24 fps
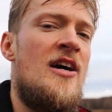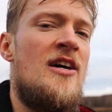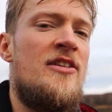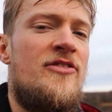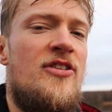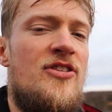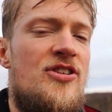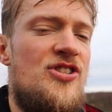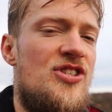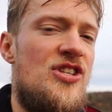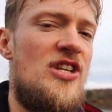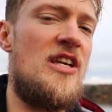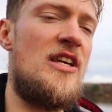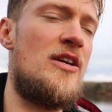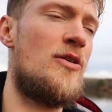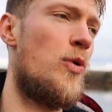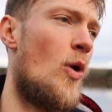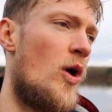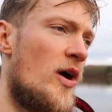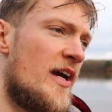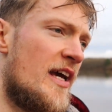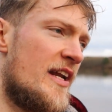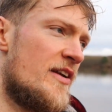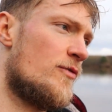to see
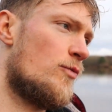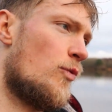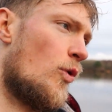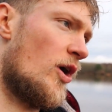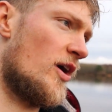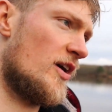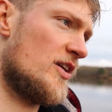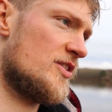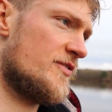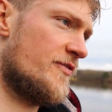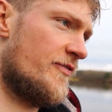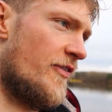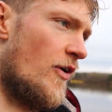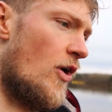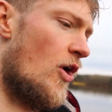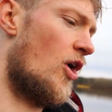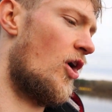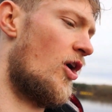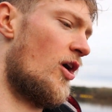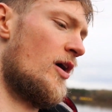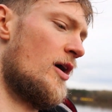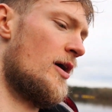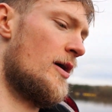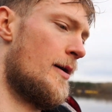what kind of works
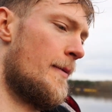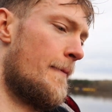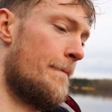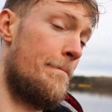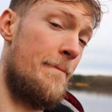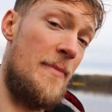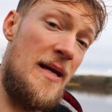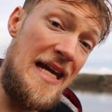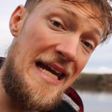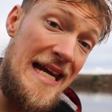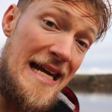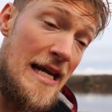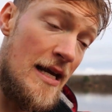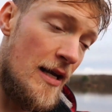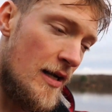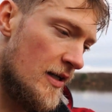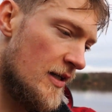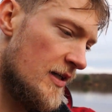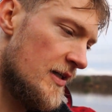for me.